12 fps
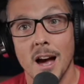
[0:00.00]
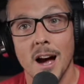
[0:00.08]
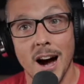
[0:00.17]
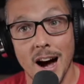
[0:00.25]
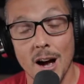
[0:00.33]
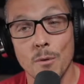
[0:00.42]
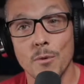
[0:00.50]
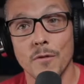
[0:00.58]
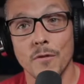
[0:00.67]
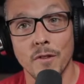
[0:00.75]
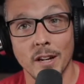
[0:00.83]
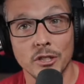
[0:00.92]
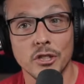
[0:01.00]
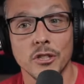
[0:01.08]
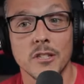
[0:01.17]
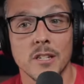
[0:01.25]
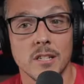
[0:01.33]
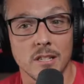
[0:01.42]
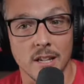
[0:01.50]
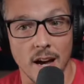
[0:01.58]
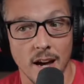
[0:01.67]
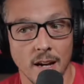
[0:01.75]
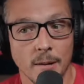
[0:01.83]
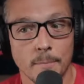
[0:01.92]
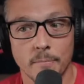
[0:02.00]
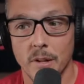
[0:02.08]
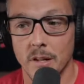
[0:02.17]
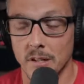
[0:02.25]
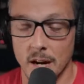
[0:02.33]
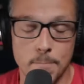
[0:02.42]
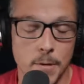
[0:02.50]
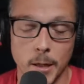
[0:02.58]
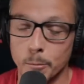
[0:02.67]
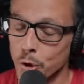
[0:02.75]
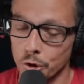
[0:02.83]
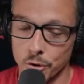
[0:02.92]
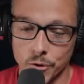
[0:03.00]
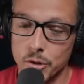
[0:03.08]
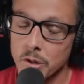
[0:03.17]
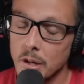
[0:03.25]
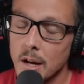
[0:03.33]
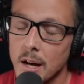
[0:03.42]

I would venture to say, because I peep shoes,